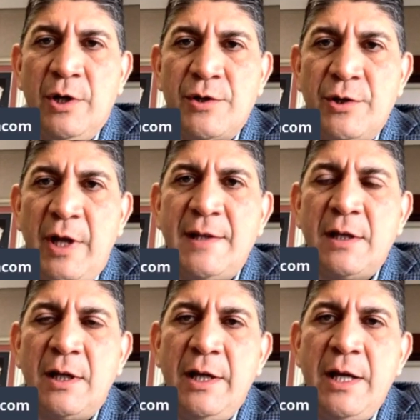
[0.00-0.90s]
that's a
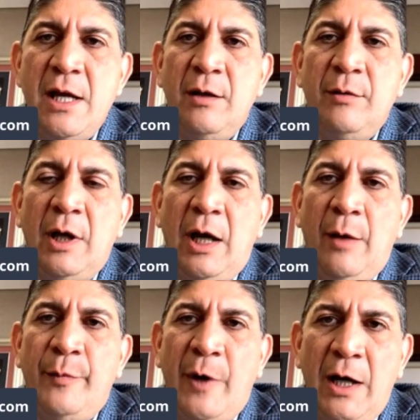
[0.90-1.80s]
clear
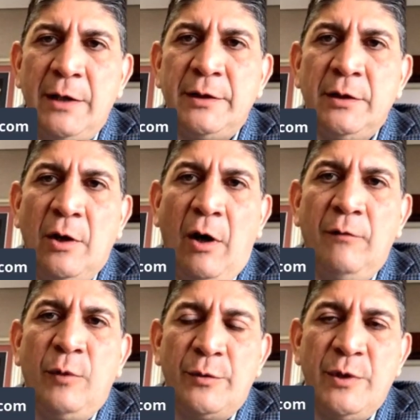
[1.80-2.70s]
part of
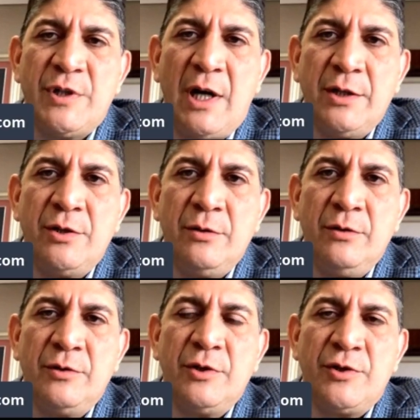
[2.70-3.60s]
what we're trying to
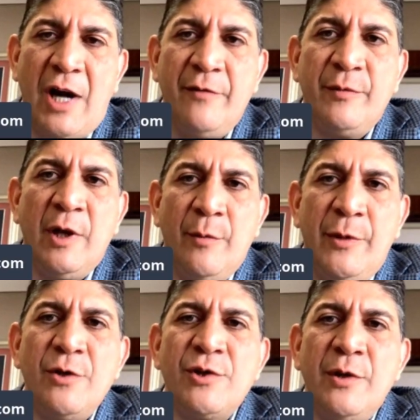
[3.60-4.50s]
drive, but
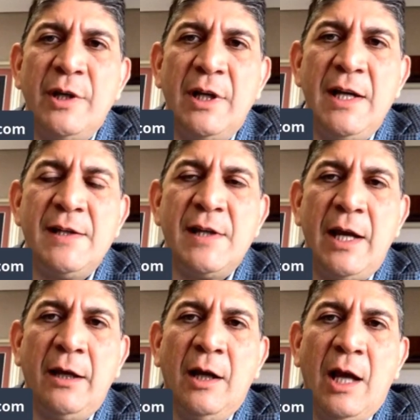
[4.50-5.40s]
also
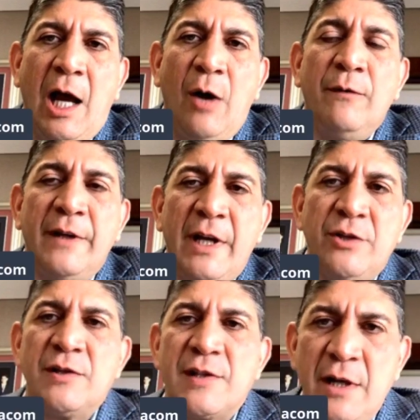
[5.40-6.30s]
increasing our
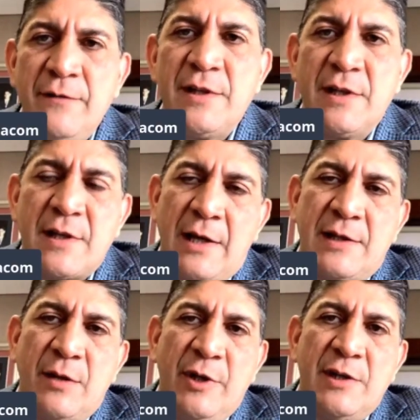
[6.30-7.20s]
financial services
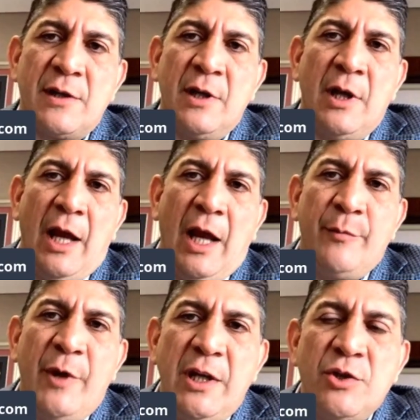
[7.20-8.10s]
customers and
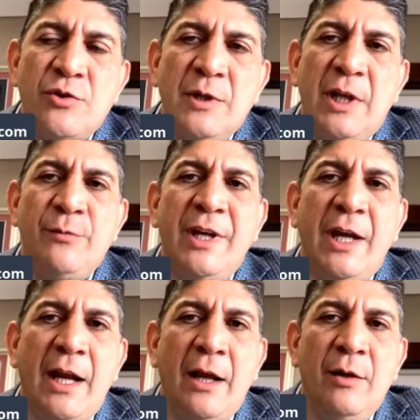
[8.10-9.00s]
making sure that we
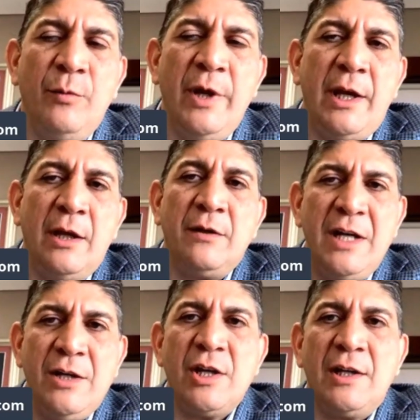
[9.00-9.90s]
can
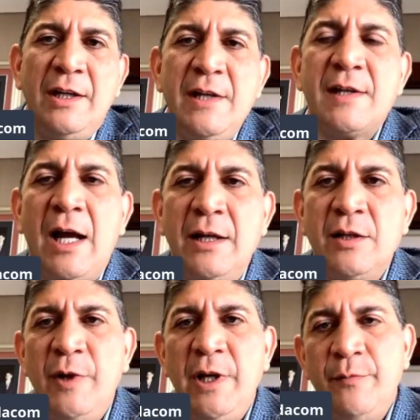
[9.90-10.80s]
reach at least 100
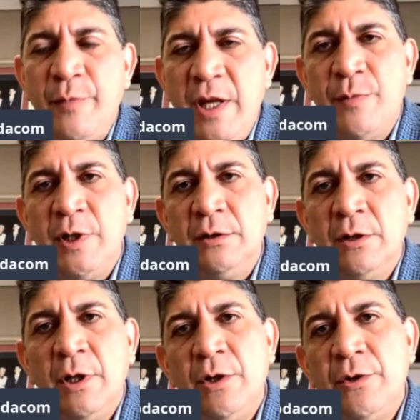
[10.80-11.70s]
million people
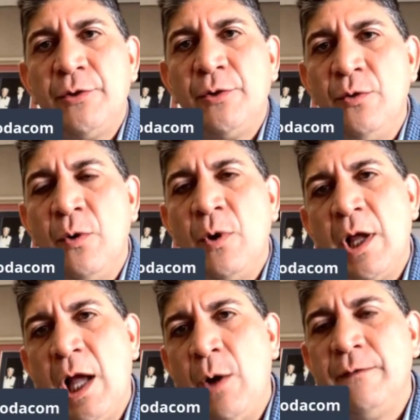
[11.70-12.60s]
through
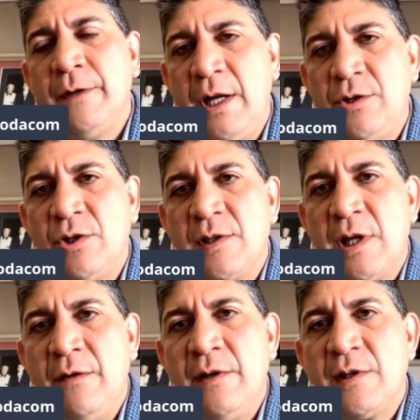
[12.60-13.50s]
our financial
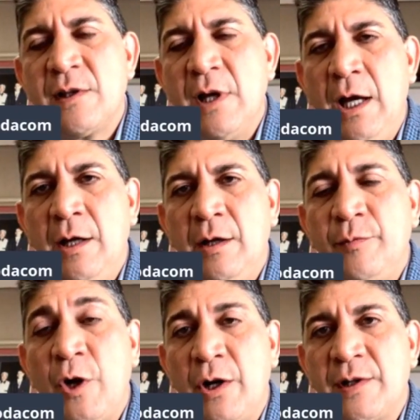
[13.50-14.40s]
service
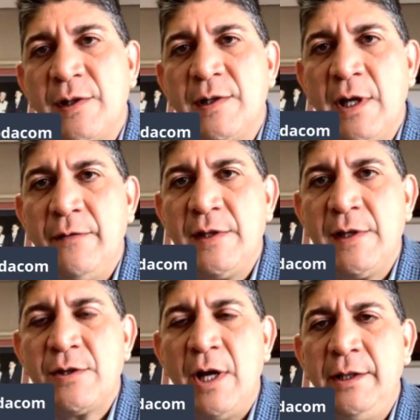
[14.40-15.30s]
products and services.
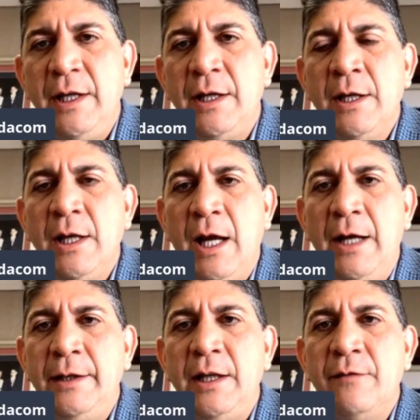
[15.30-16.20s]
So I think a
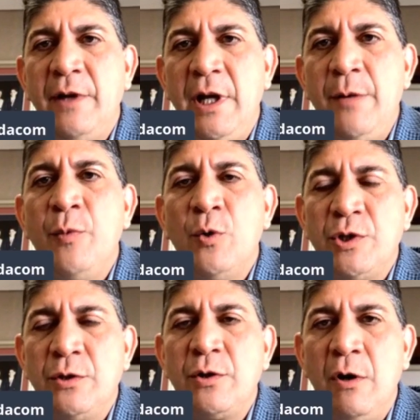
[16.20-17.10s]
very
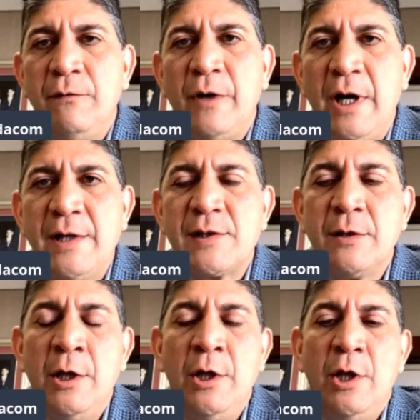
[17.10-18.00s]
important goal for us.
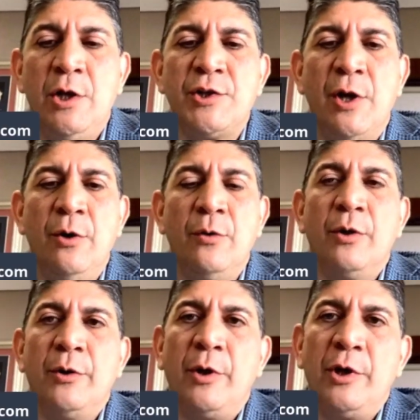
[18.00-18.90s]
So,
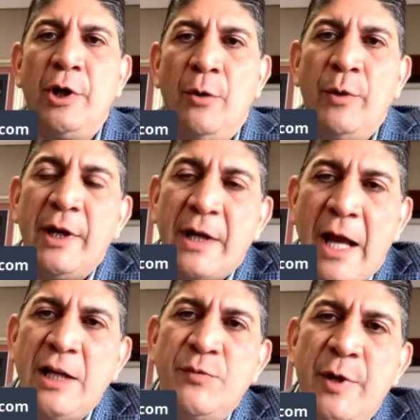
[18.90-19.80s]
we
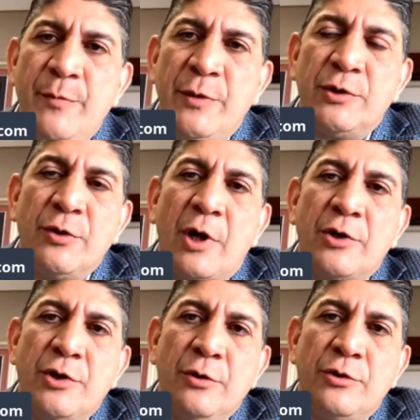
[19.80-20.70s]
encourage people to
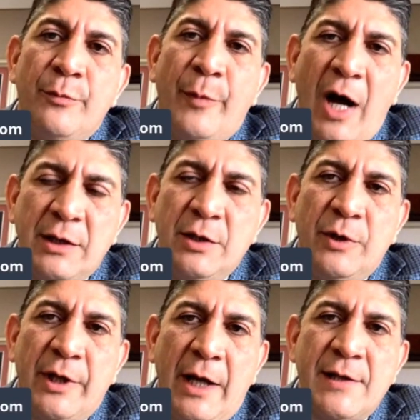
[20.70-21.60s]
partner
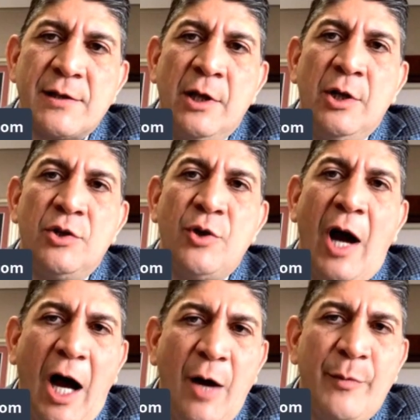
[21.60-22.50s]
with us to
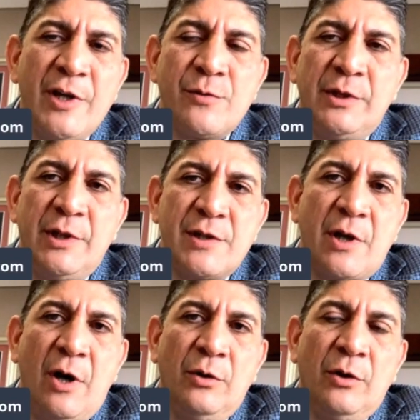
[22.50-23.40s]
help us with this
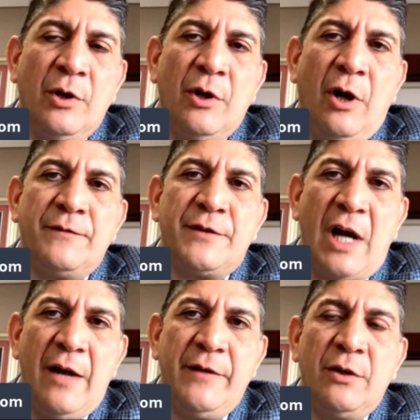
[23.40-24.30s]
goal of
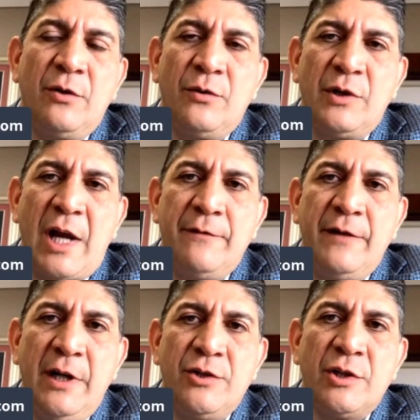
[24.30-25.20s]
driving rural
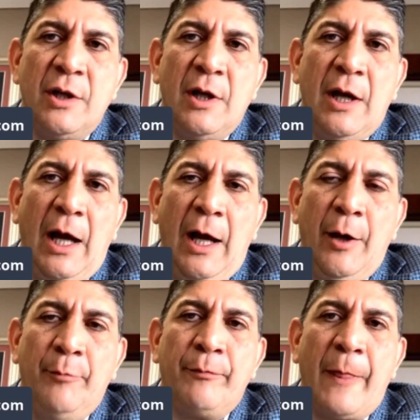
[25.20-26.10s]
coverage.
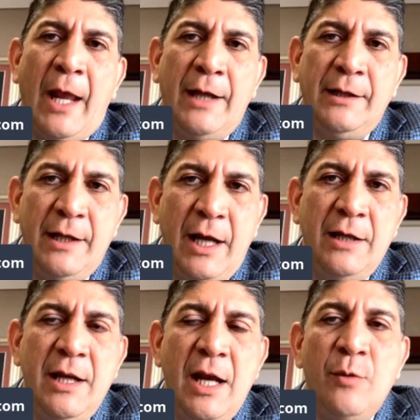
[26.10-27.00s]
And
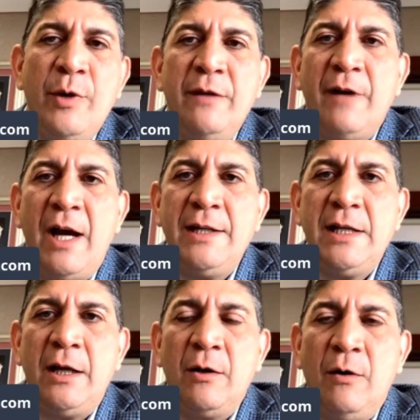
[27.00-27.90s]
in here, we're
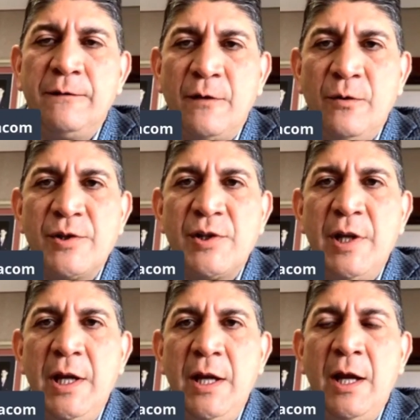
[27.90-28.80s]
inviting, of course,
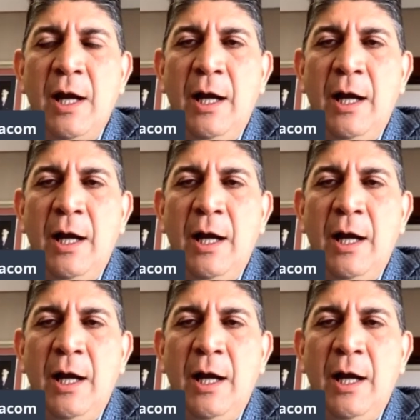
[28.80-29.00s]
the